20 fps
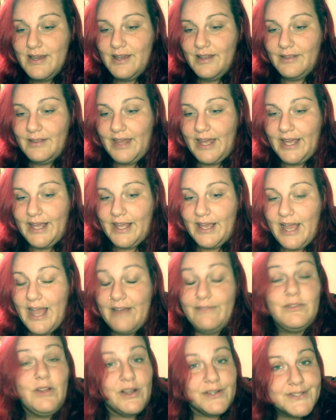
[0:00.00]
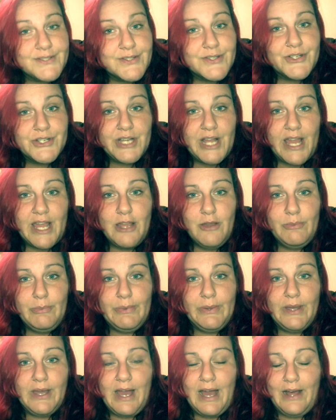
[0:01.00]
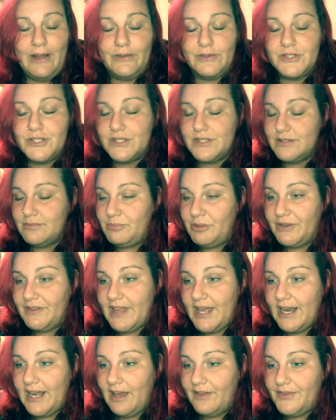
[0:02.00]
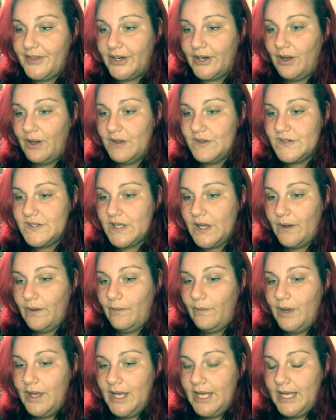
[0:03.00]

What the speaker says: They have lost their shape. I'll just put that out there also.